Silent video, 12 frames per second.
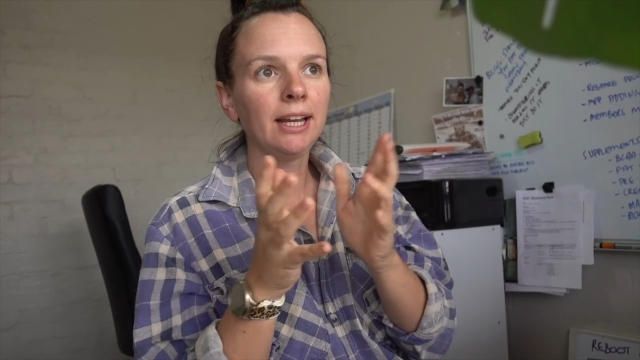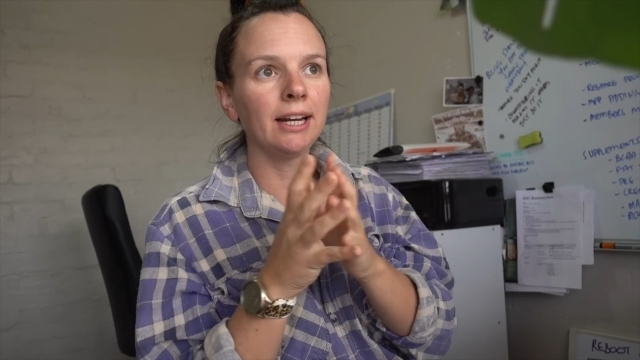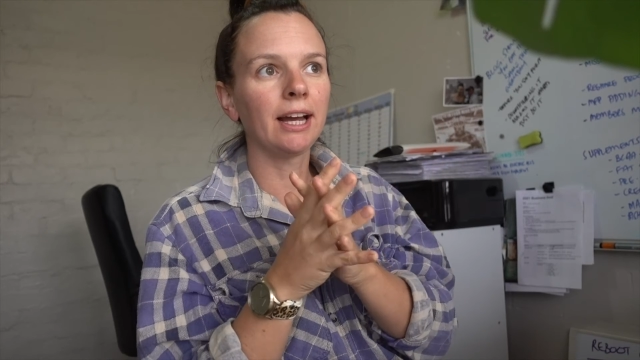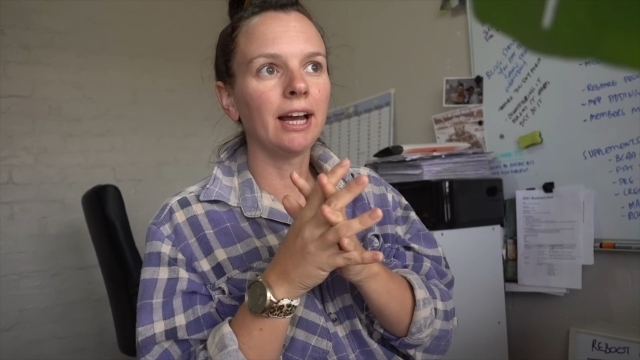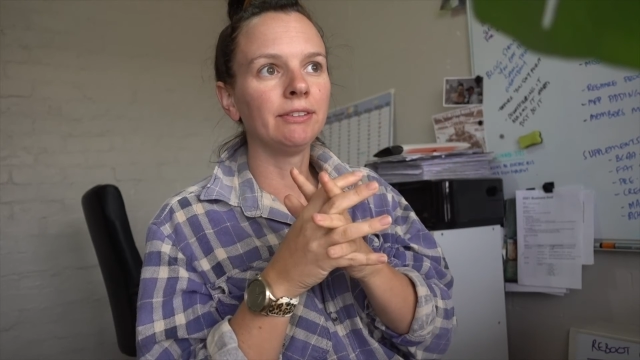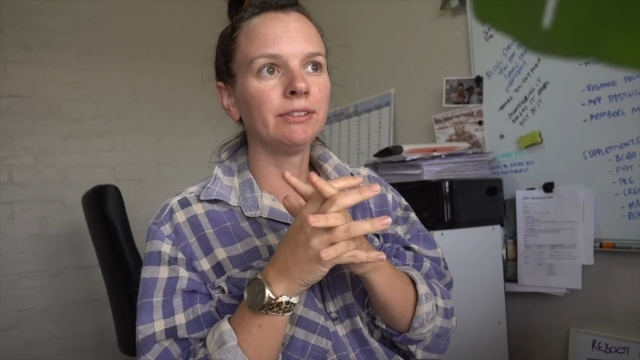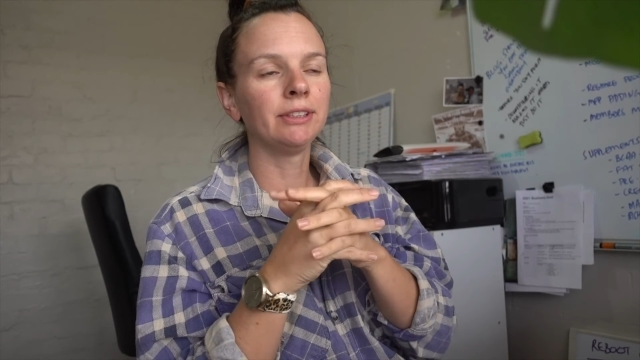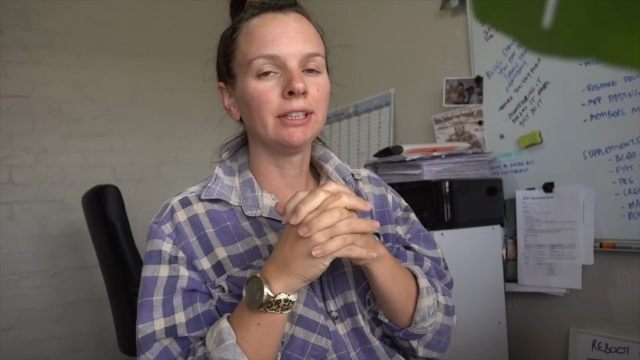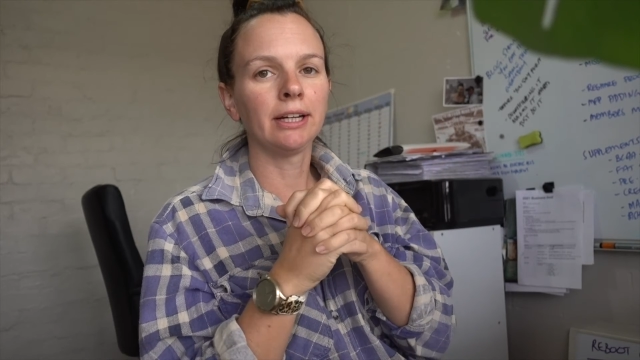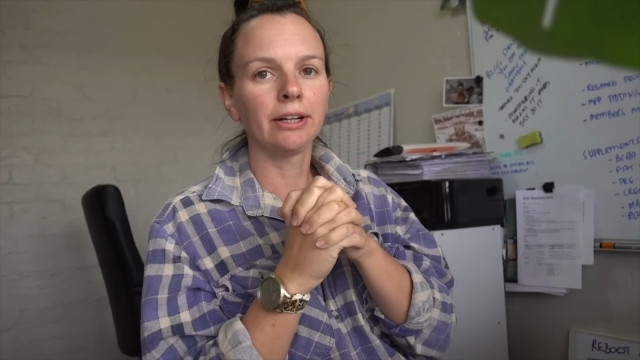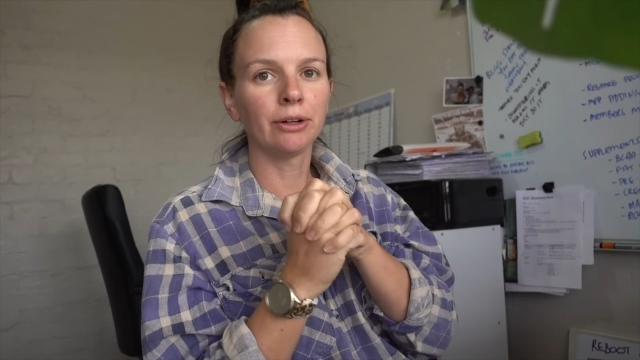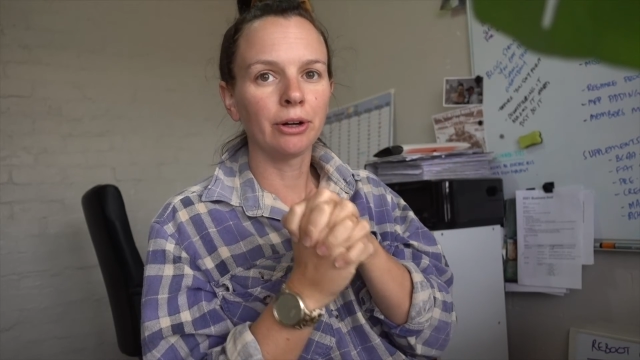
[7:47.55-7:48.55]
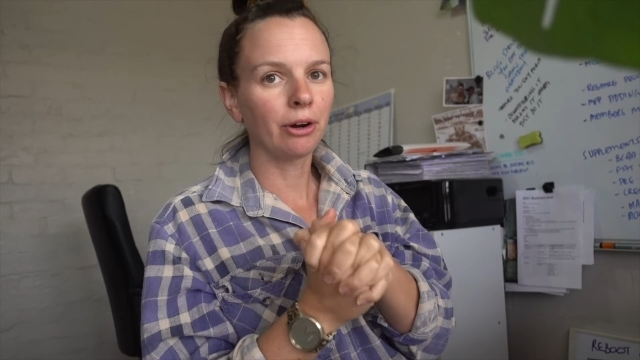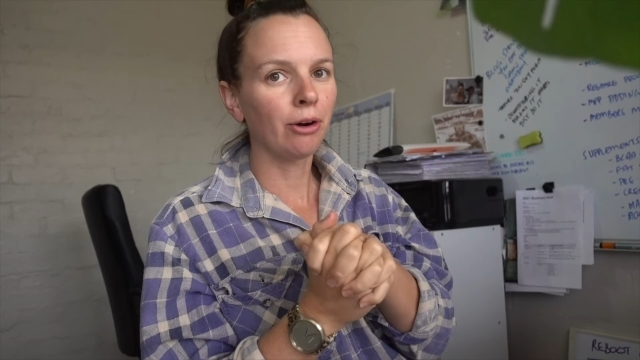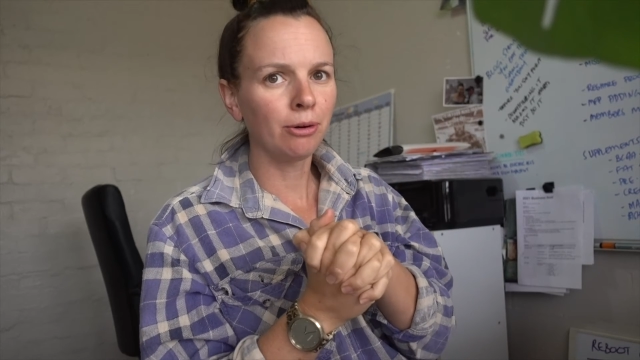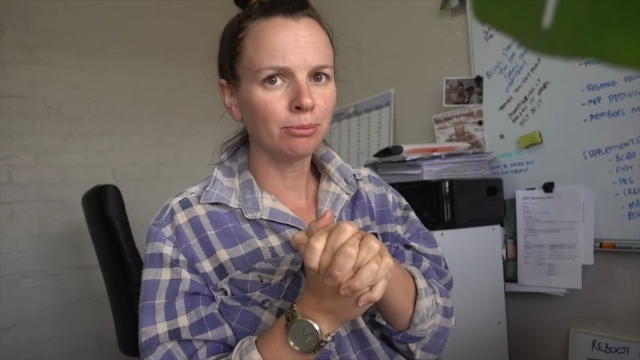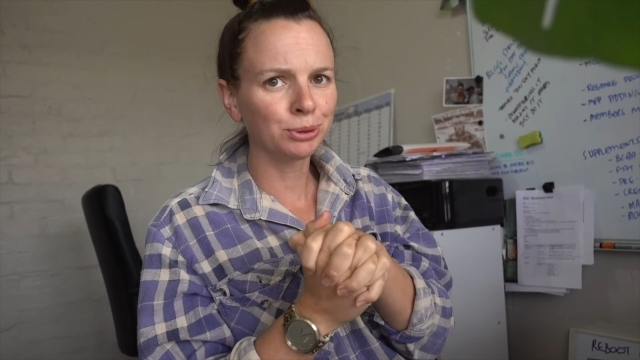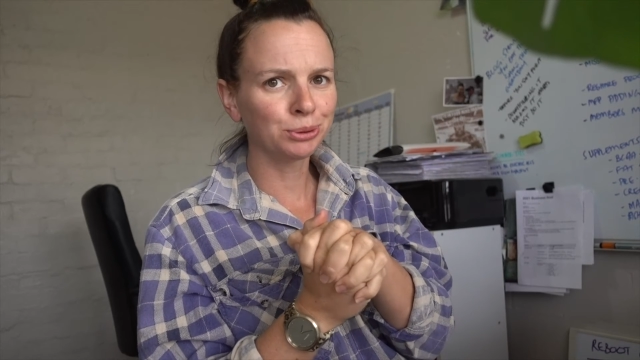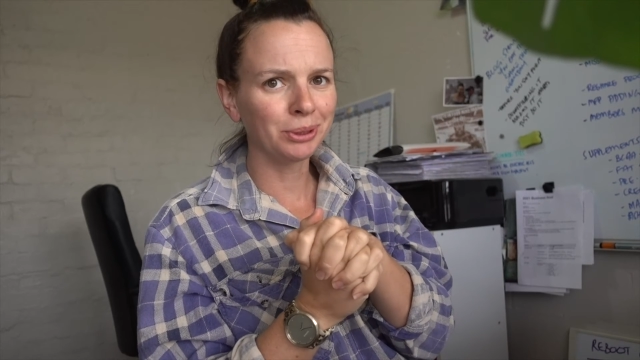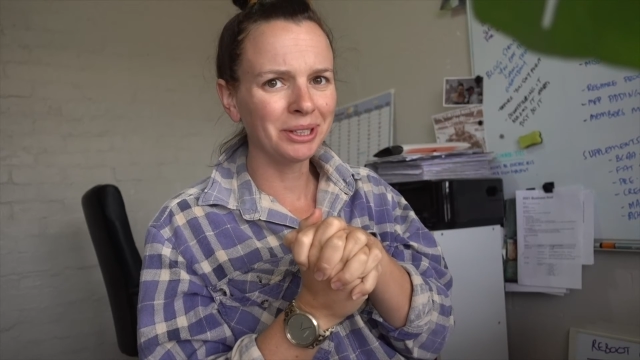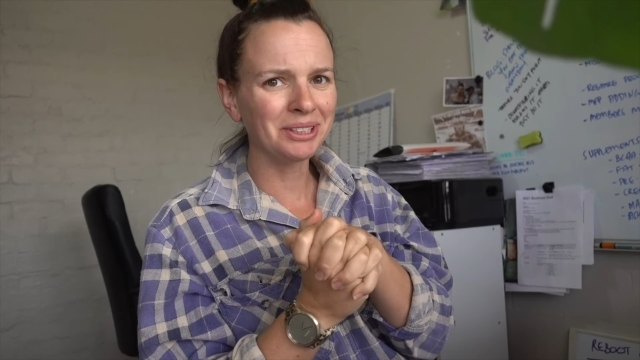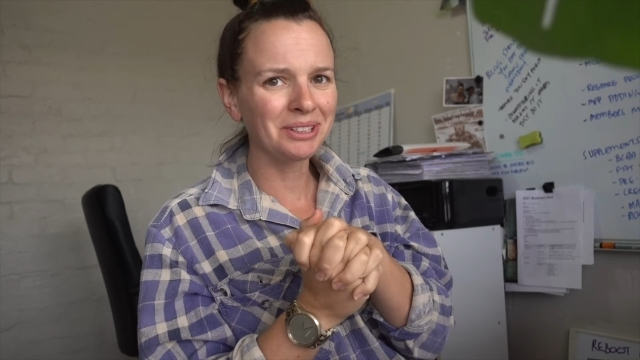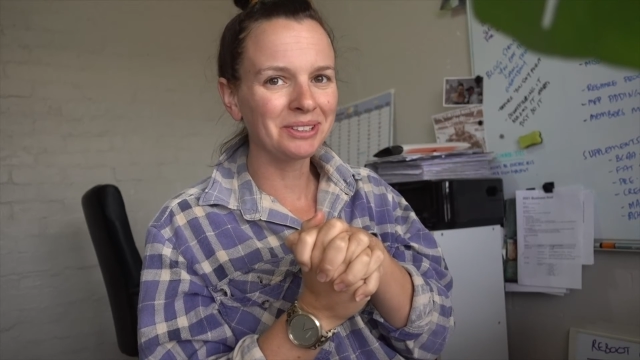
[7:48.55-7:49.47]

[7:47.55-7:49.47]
I haven't like got comp shredded